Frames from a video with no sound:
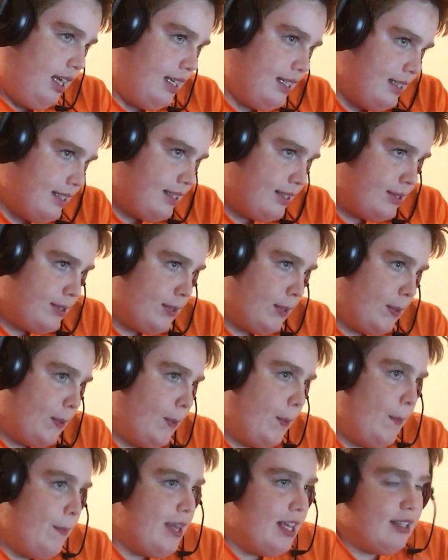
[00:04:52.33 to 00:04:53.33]

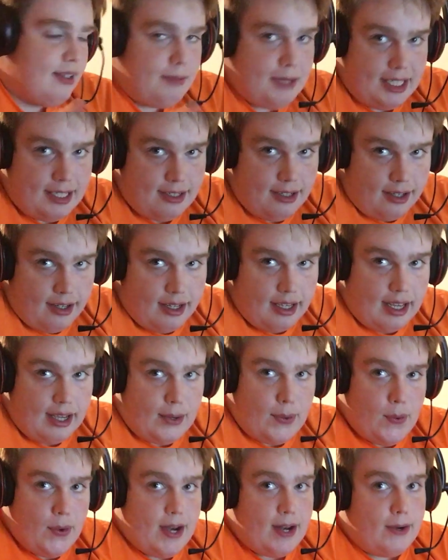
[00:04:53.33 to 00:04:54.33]
So he'll be starting
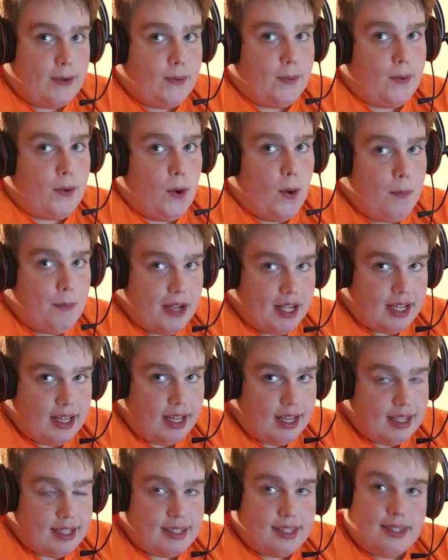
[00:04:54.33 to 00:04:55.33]
out with an open
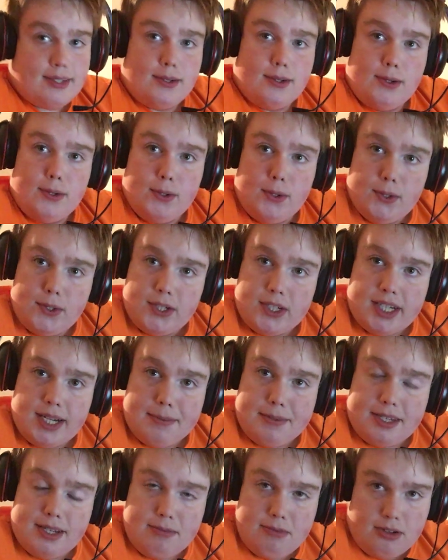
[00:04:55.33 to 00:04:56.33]
class, older
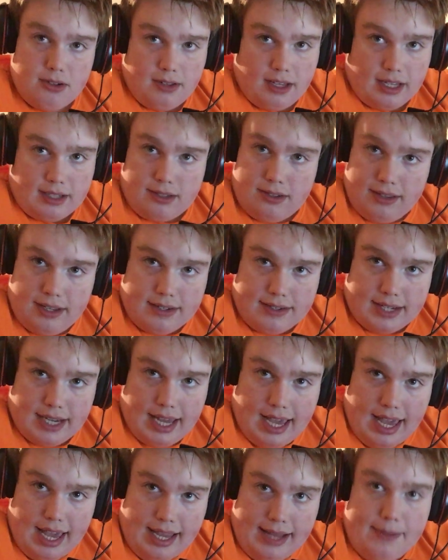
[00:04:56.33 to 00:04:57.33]
shaped Subaru like
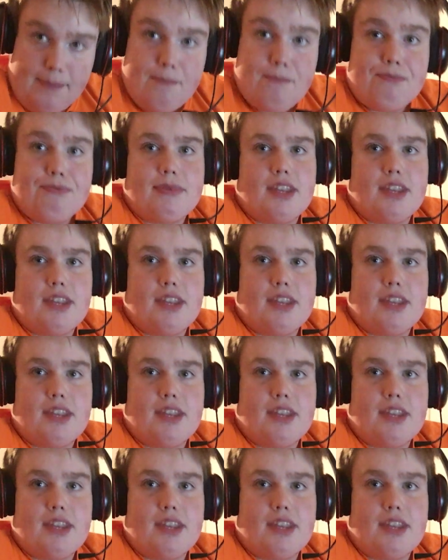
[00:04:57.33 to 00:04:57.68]
2008,